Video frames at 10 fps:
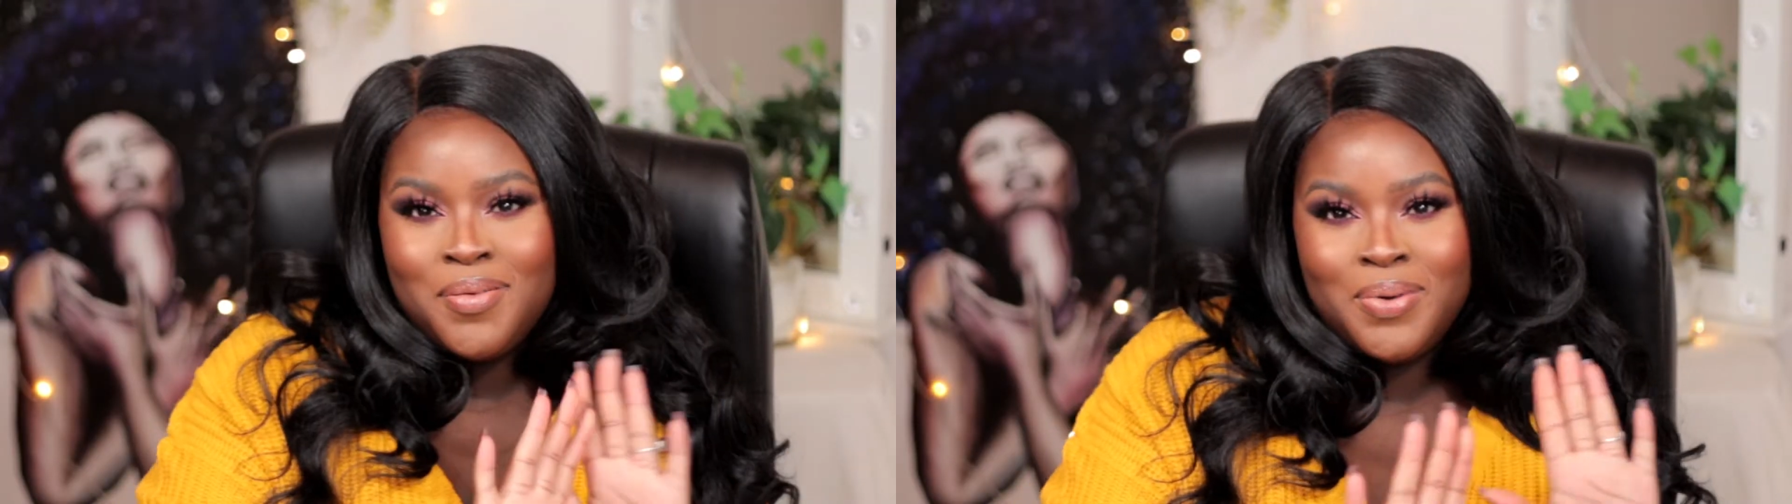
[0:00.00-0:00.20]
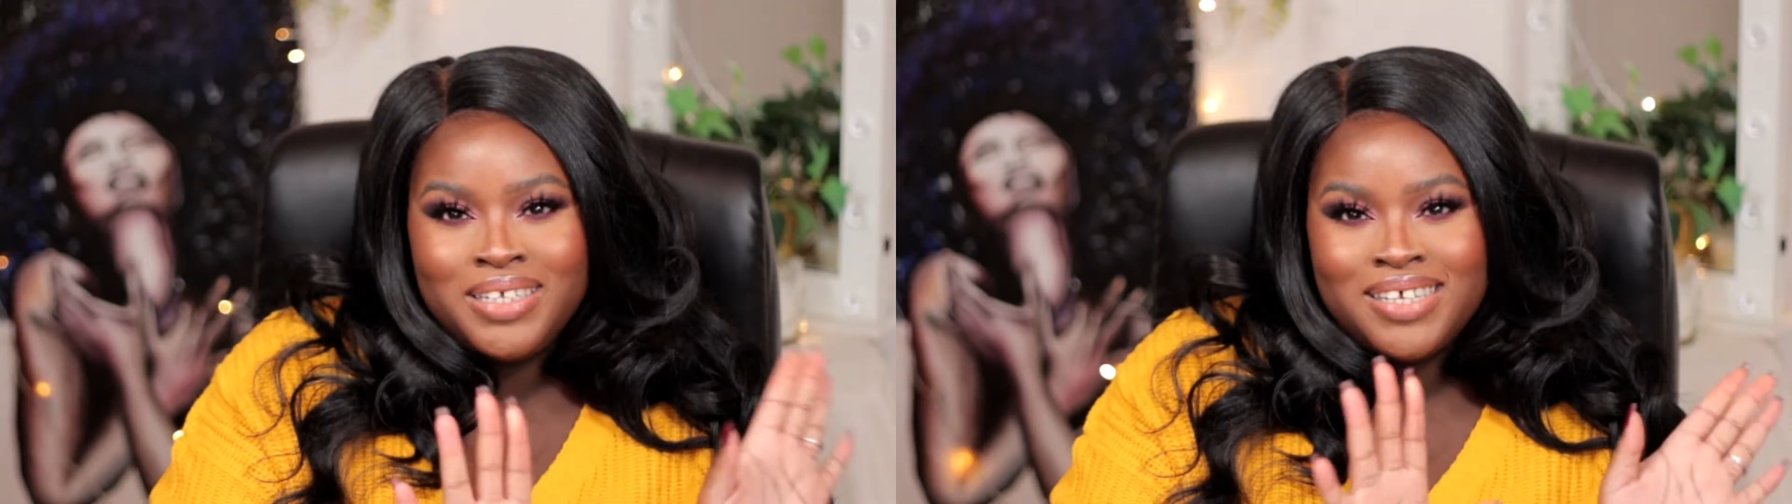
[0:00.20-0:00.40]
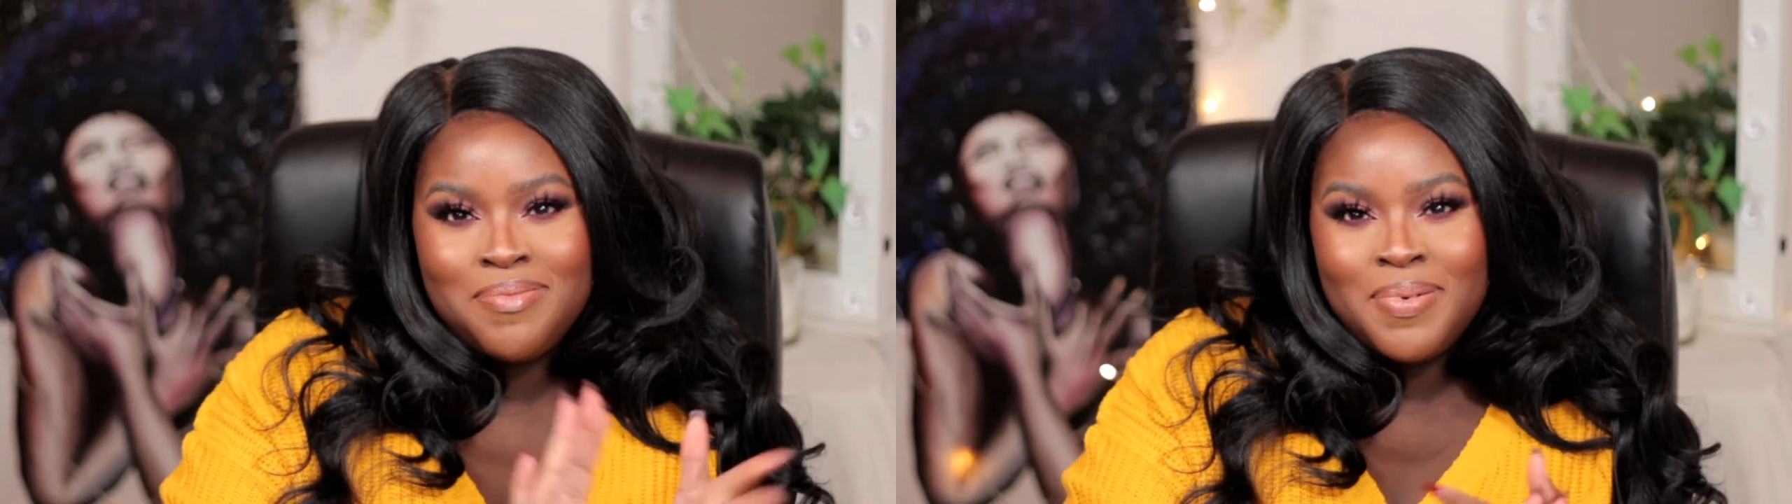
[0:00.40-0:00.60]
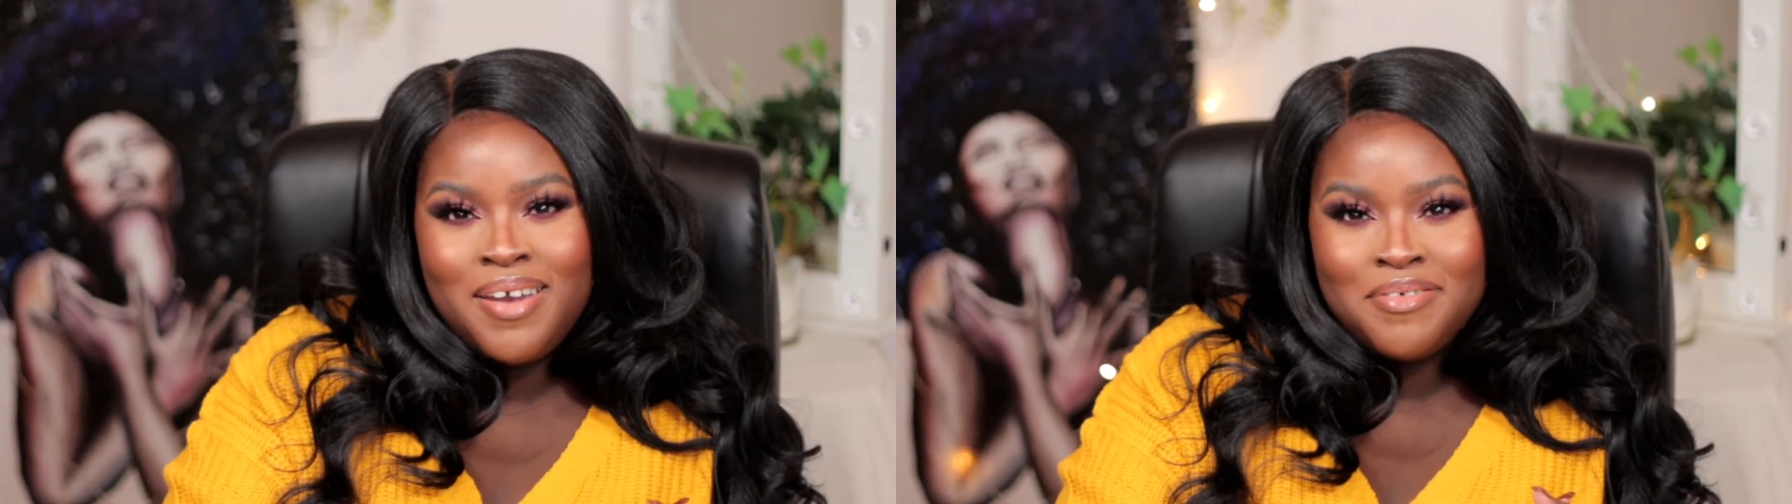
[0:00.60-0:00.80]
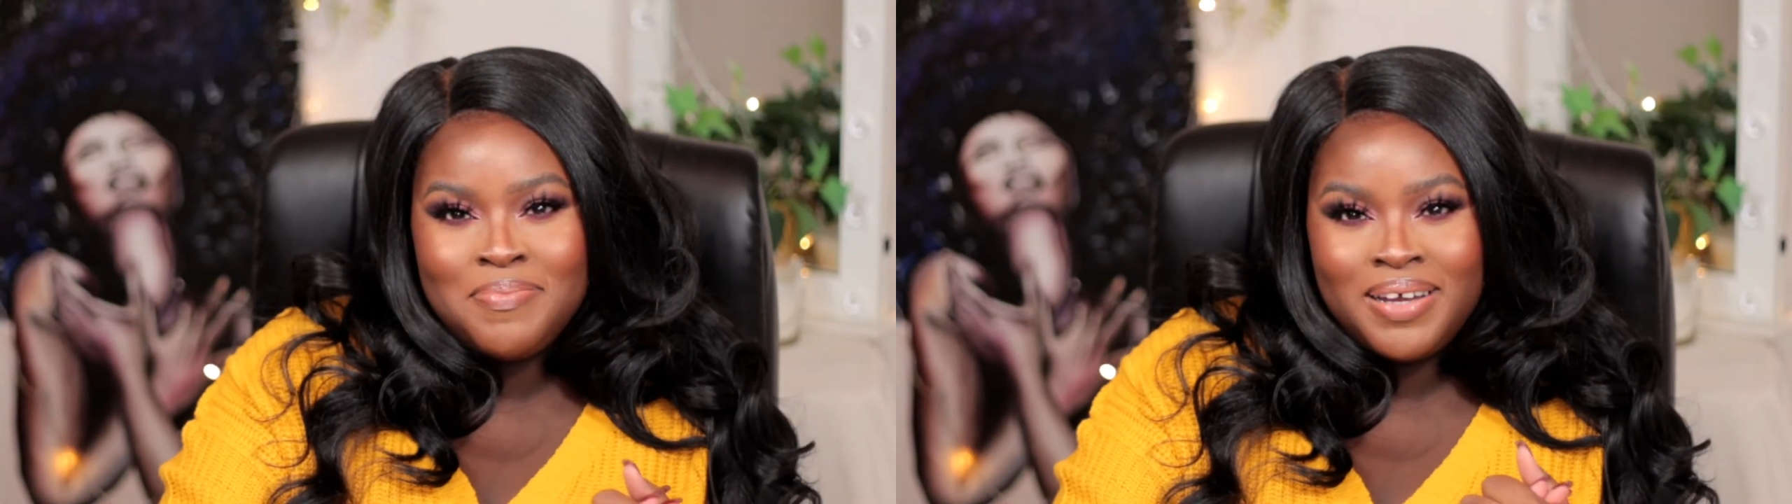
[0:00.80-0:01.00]
what's up
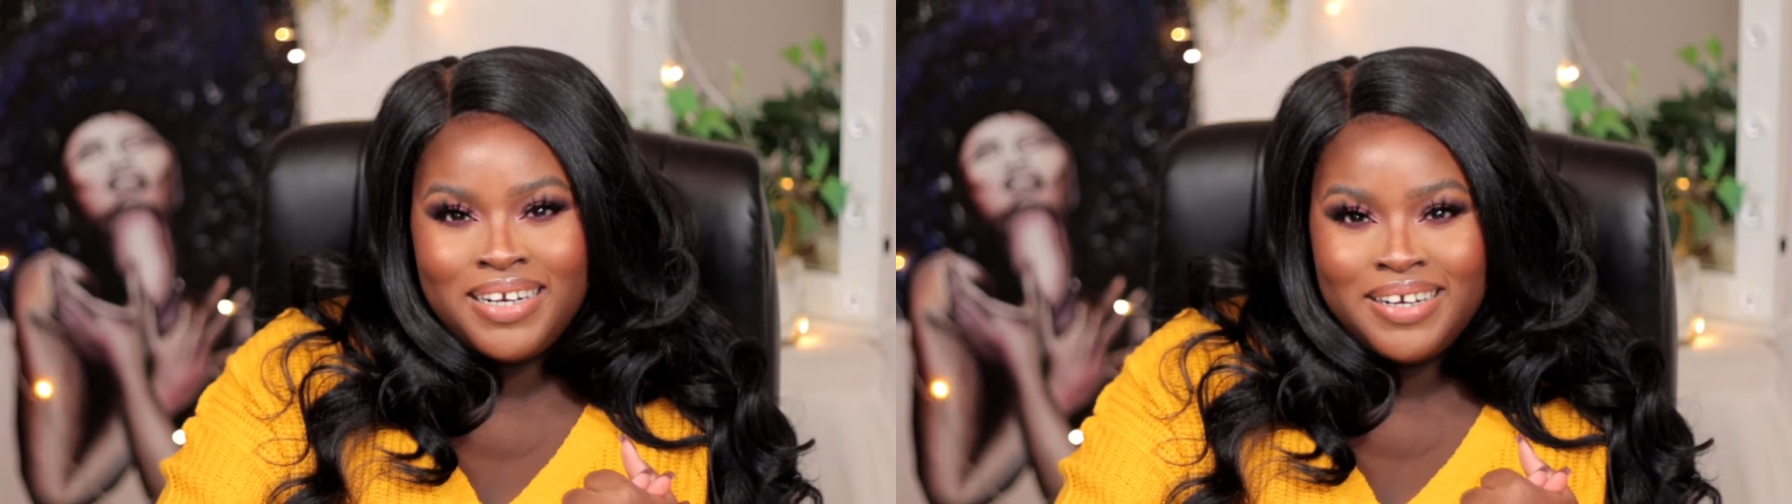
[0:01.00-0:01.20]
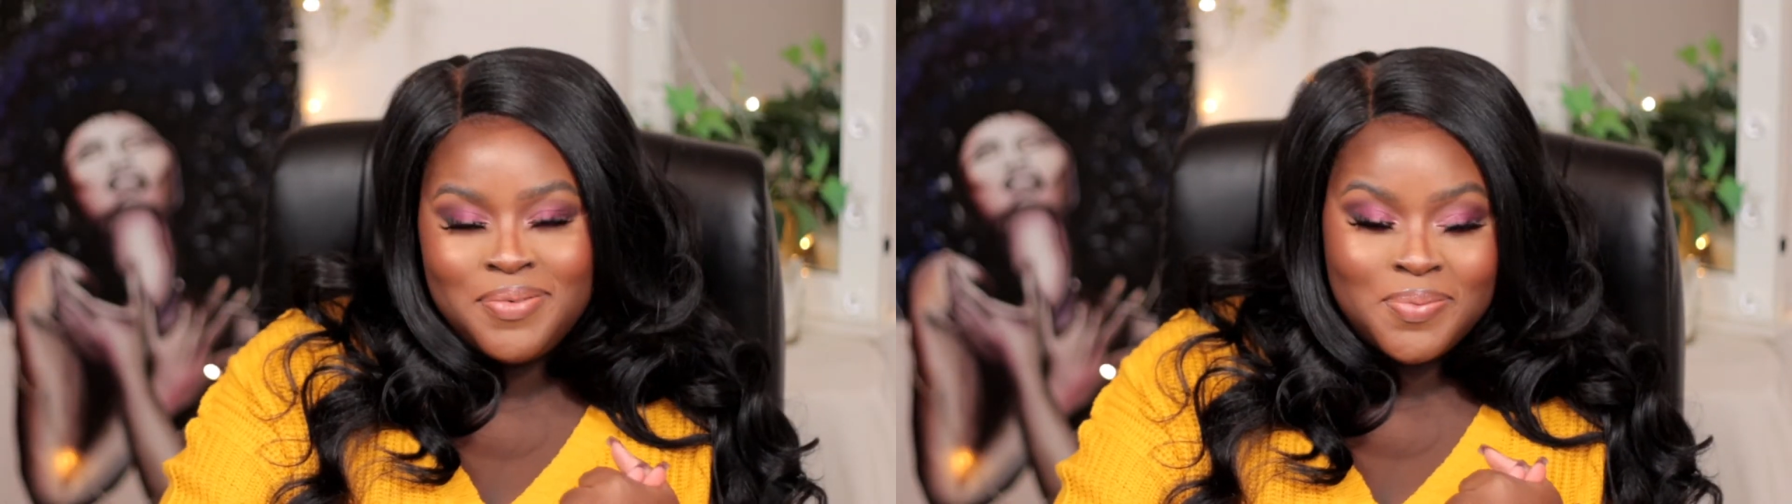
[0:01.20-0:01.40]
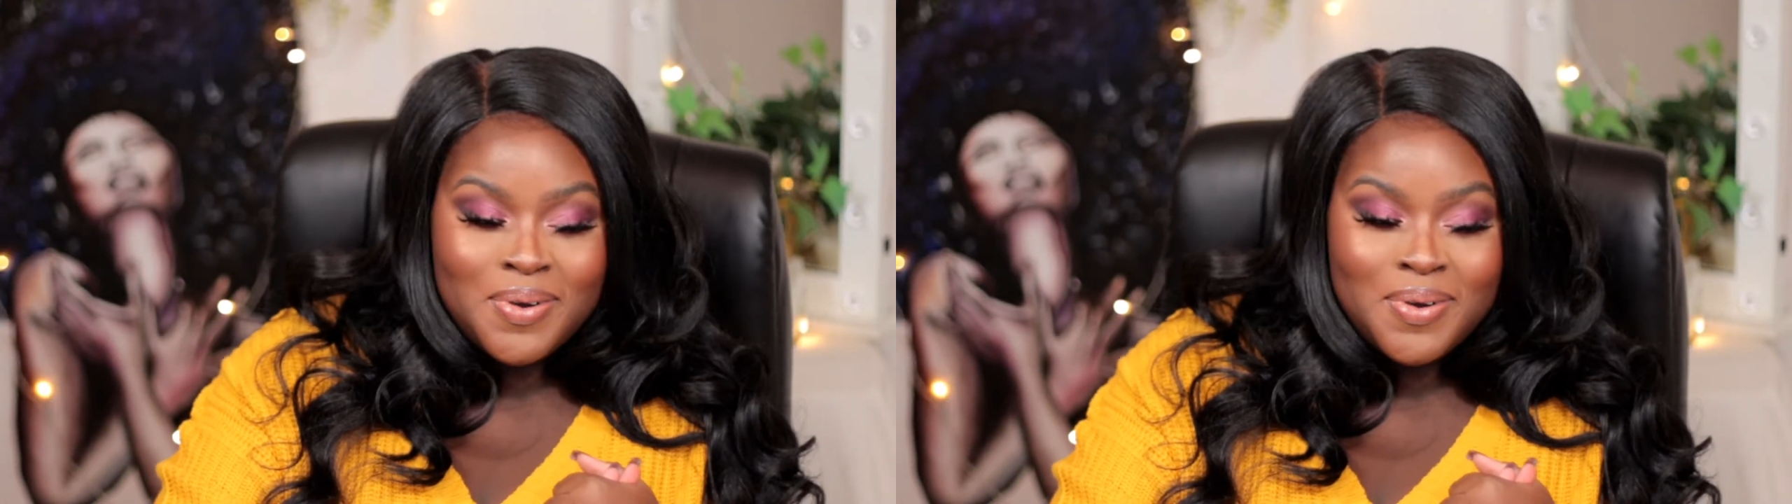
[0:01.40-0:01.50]
everybody,